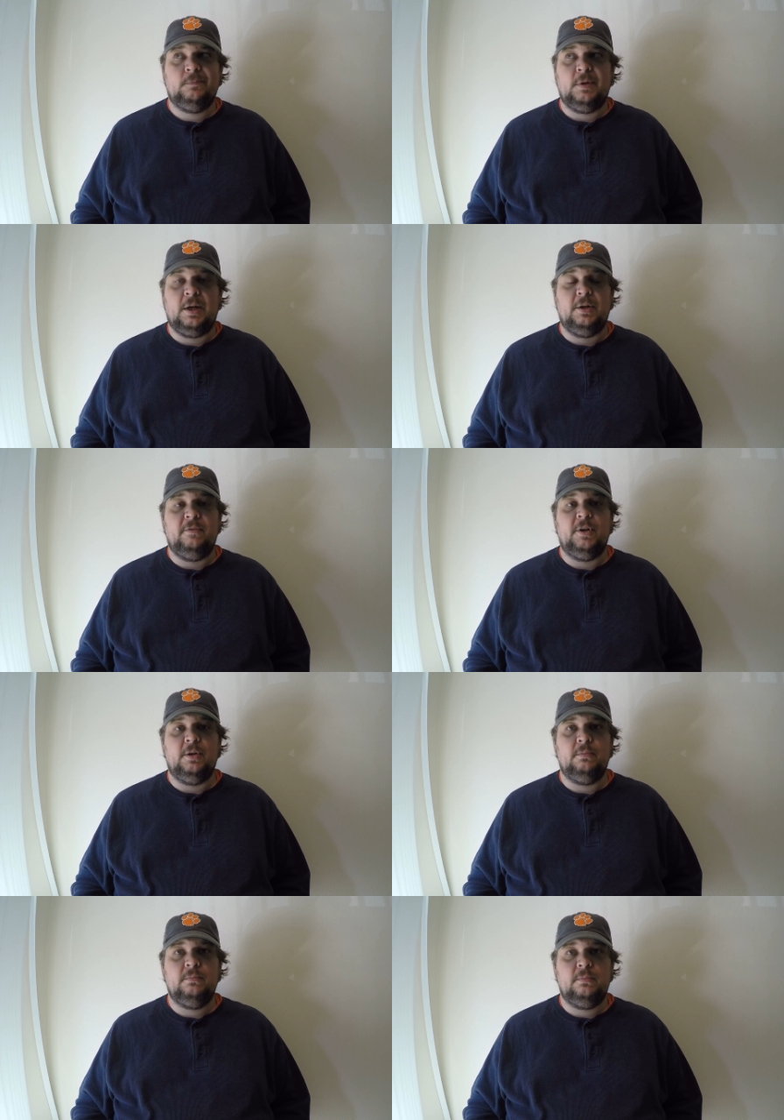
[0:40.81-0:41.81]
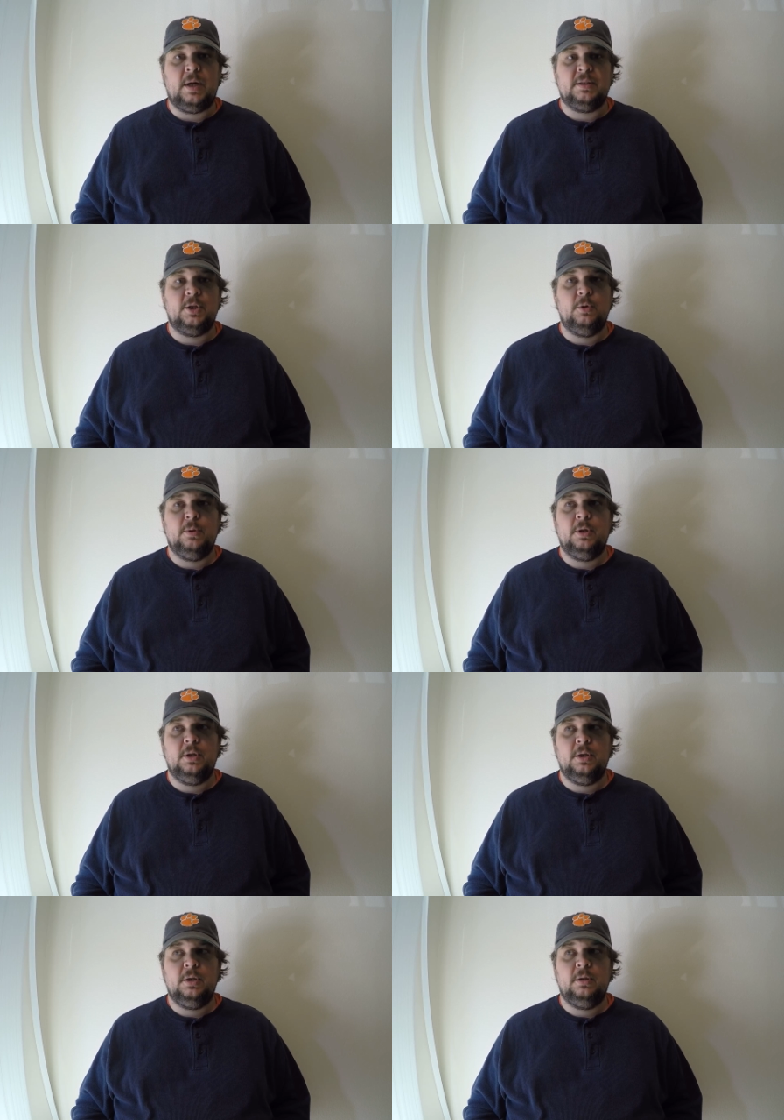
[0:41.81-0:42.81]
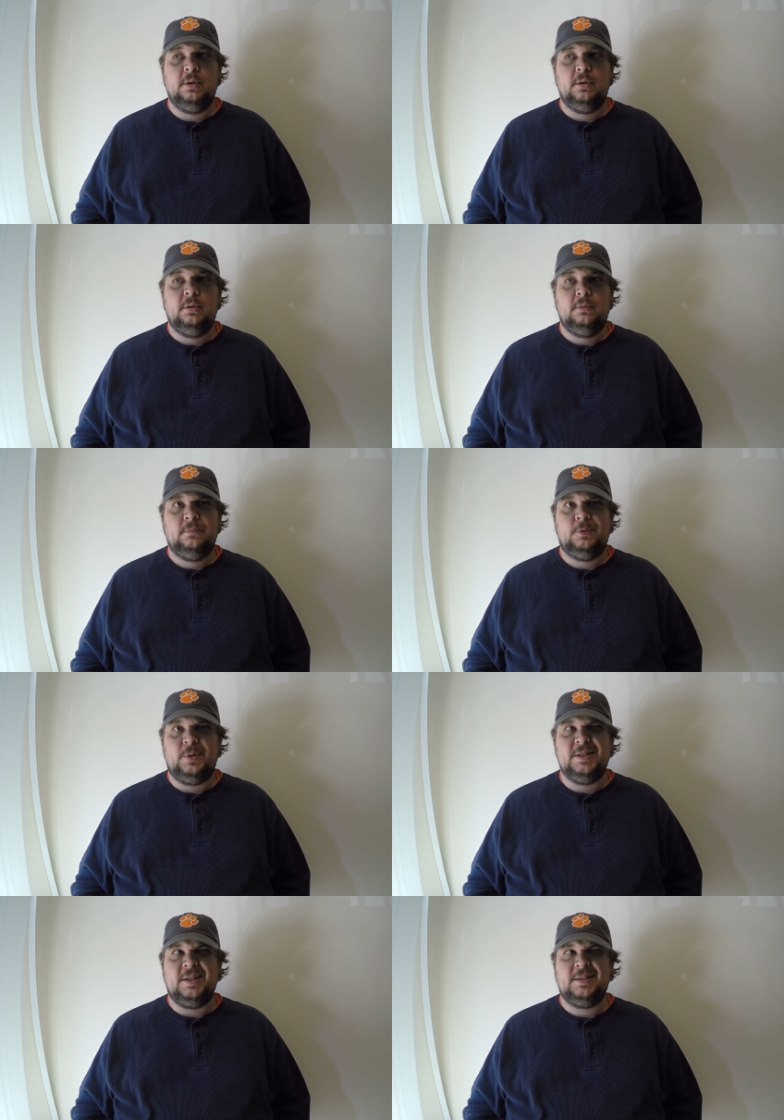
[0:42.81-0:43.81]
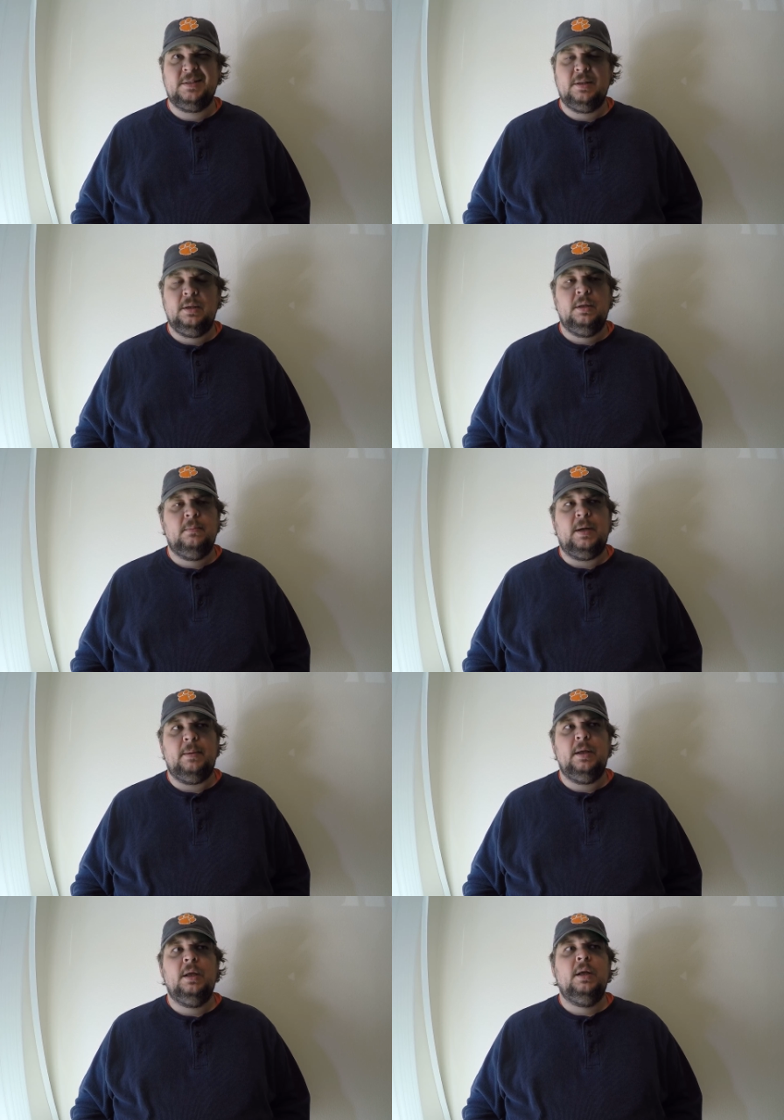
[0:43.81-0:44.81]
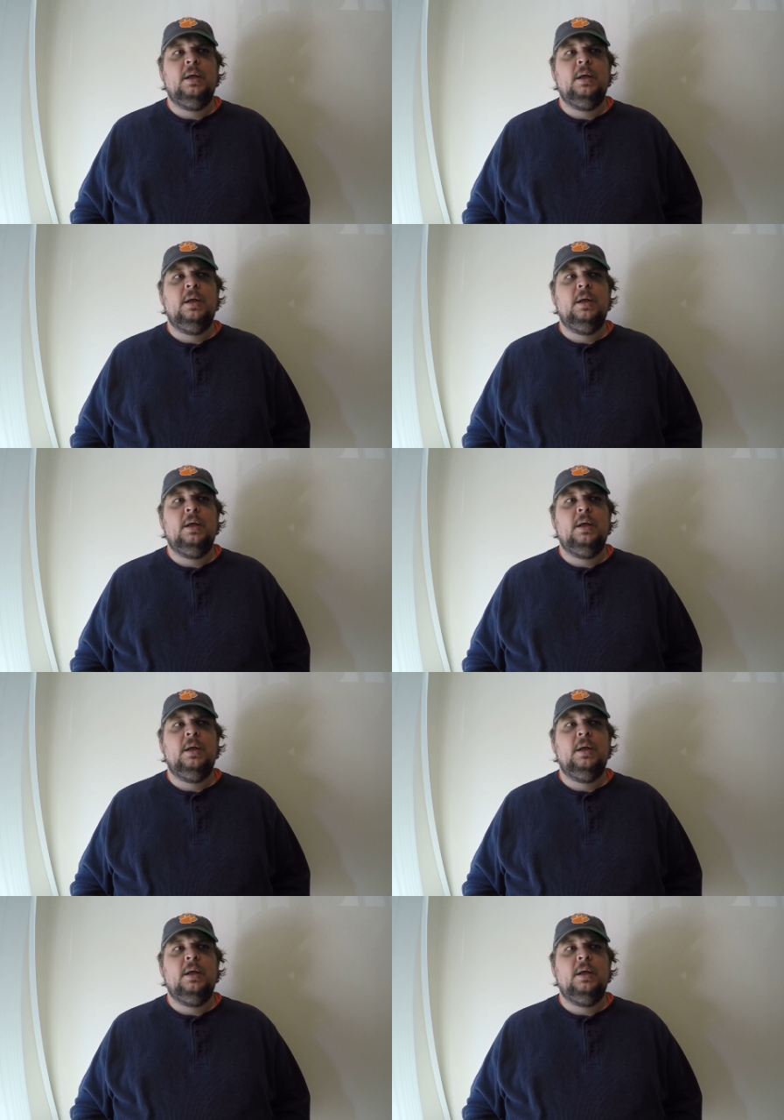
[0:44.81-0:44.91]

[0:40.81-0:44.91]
I don't even know, October 26th, maybe.